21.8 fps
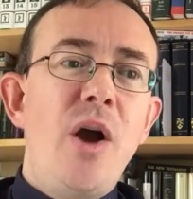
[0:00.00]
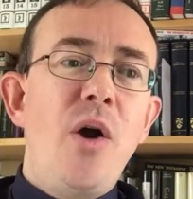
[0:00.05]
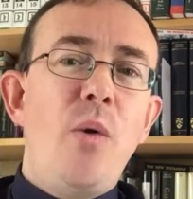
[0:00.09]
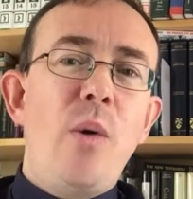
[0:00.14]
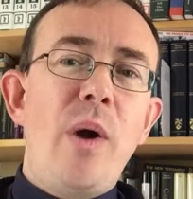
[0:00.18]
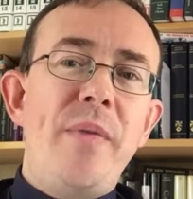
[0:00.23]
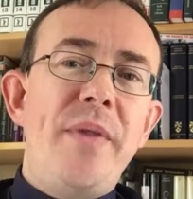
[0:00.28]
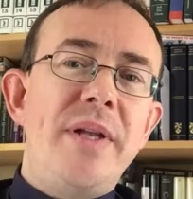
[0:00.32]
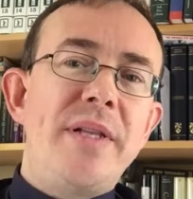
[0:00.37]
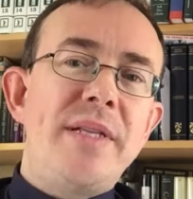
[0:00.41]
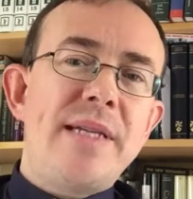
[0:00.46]

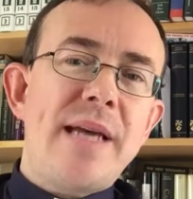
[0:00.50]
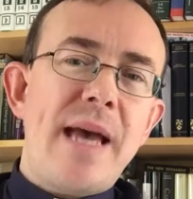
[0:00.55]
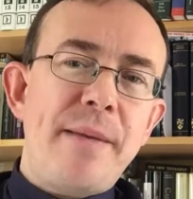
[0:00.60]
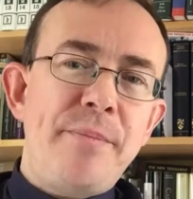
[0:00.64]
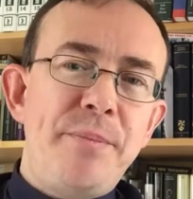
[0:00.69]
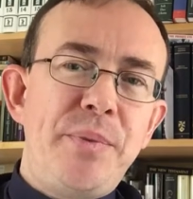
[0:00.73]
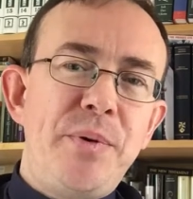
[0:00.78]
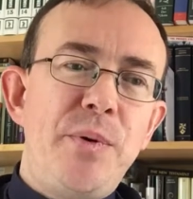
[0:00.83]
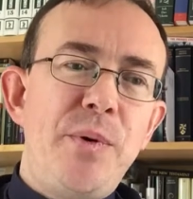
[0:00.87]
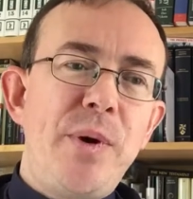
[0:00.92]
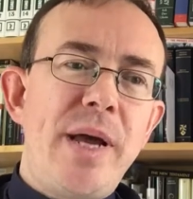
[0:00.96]
when the
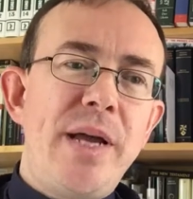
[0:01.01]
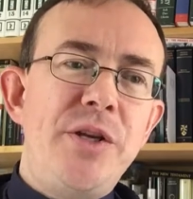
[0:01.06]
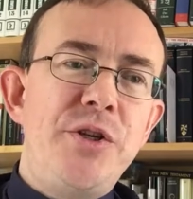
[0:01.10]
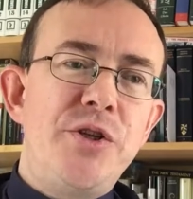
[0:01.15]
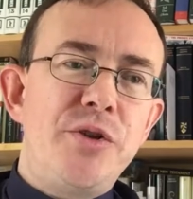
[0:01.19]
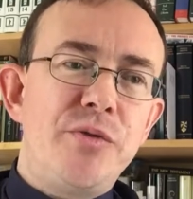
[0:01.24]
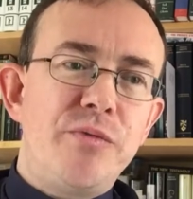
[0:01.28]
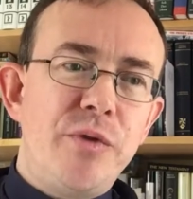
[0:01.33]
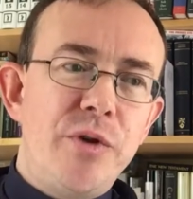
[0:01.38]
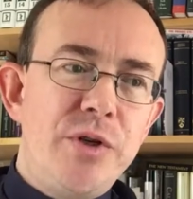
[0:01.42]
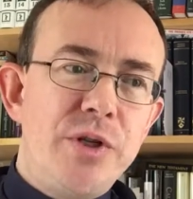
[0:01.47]
temple in
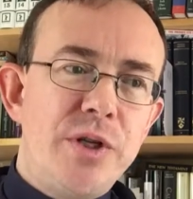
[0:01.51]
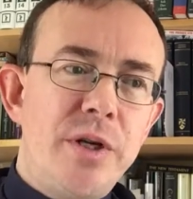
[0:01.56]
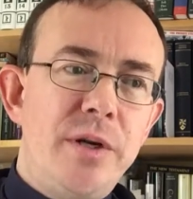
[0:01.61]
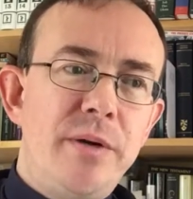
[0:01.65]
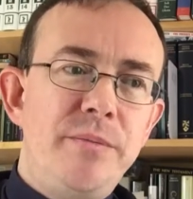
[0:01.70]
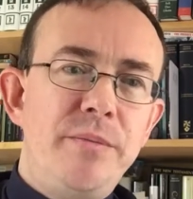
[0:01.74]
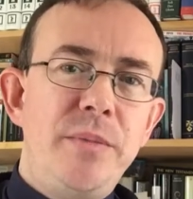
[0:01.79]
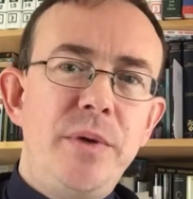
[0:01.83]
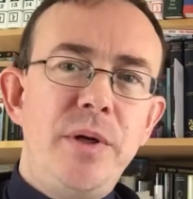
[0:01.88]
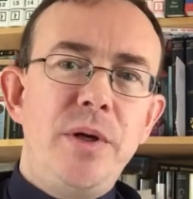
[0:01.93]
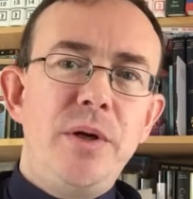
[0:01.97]

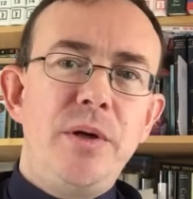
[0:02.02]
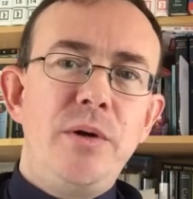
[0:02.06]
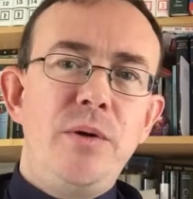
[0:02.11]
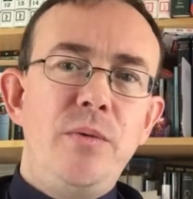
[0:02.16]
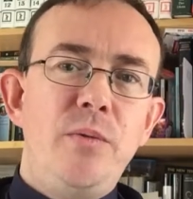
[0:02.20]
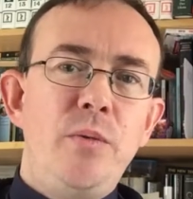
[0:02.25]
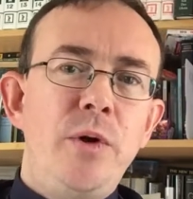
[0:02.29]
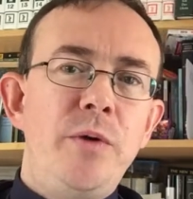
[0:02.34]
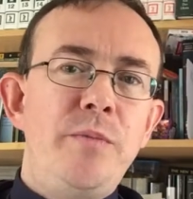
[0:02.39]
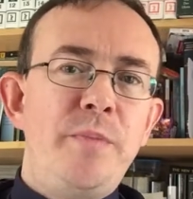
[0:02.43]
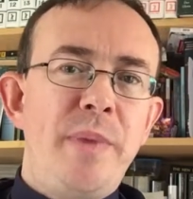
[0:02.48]
Jerusalem
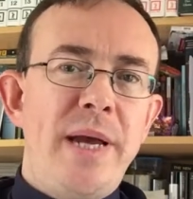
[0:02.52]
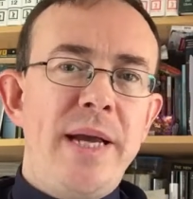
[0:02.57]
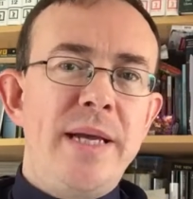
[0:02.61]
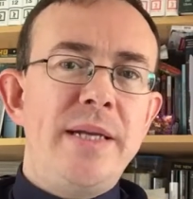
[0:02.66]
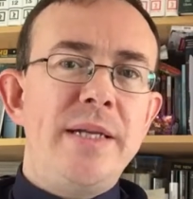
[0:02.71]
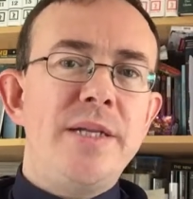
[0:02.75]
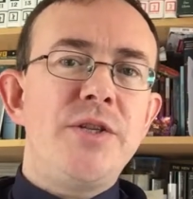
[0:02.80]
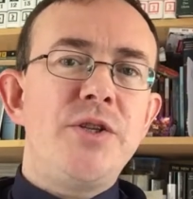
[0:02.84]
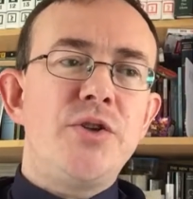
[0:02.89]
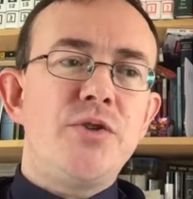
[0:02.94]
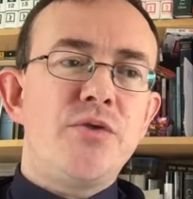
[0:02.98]
would be
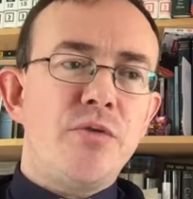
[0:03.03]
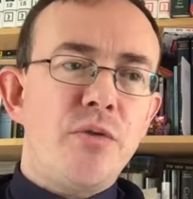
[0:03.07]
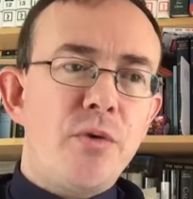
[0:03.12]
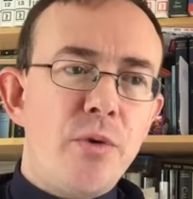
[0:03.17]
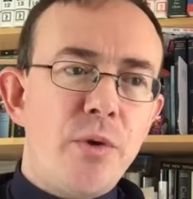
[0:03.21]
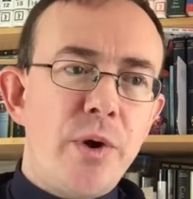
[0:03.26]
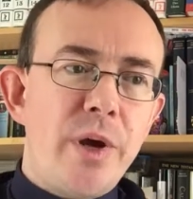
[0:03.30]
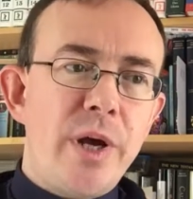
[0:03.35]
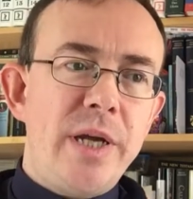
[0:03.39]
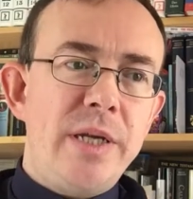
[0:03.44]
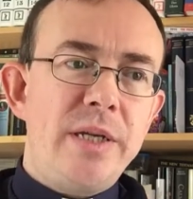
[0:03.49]

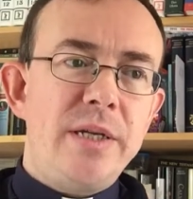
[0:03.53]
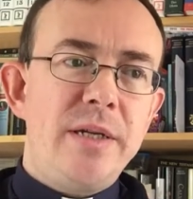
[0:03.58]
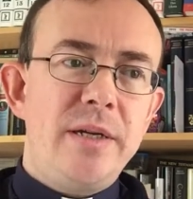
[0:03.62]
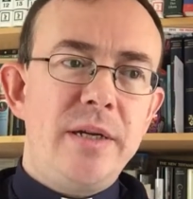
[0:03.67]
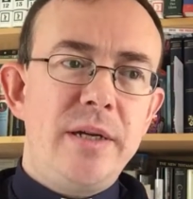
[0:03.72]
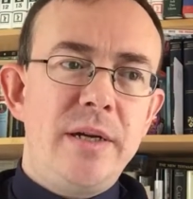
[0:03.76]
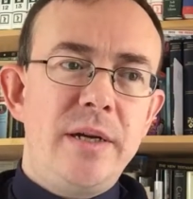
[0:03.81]
destroyed.